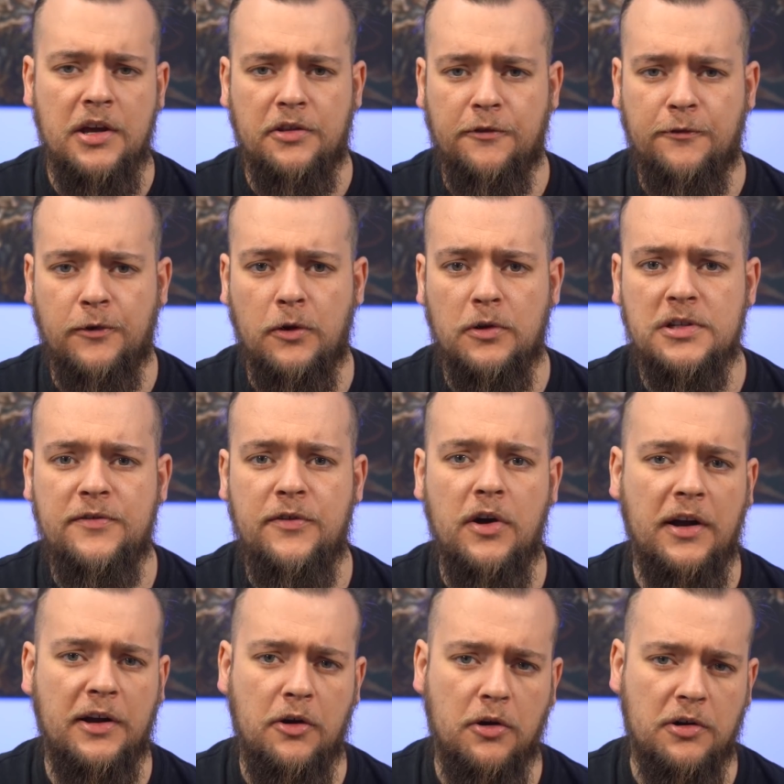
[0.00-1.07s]
The philosopher
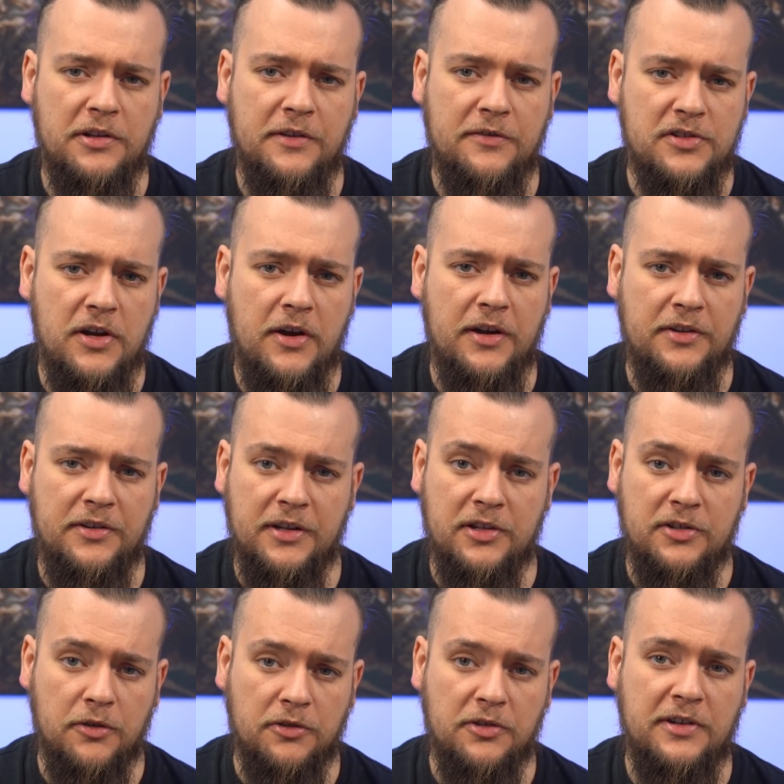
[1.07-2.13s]
and cognitive
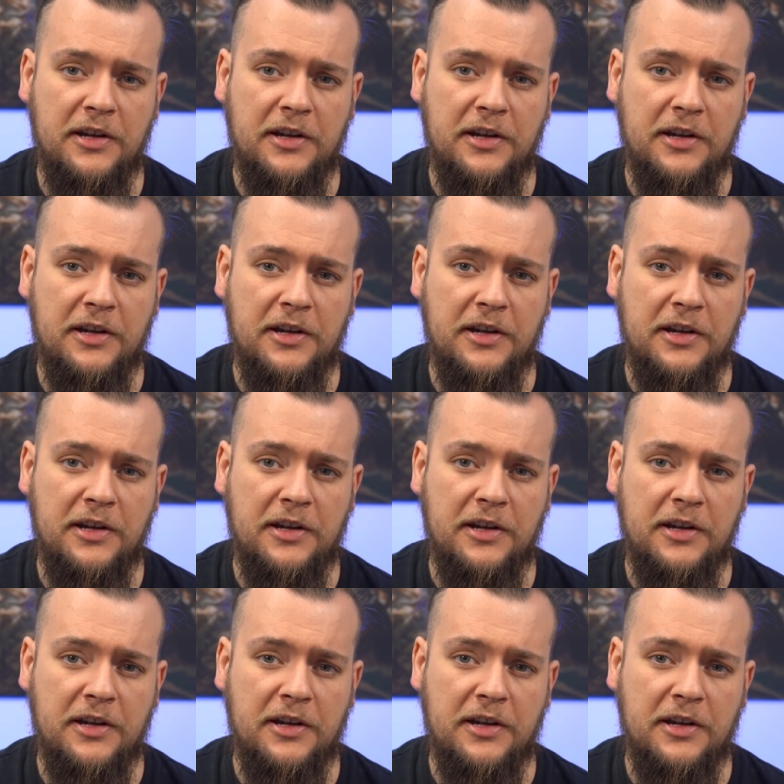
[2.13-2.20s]
scientist Dr.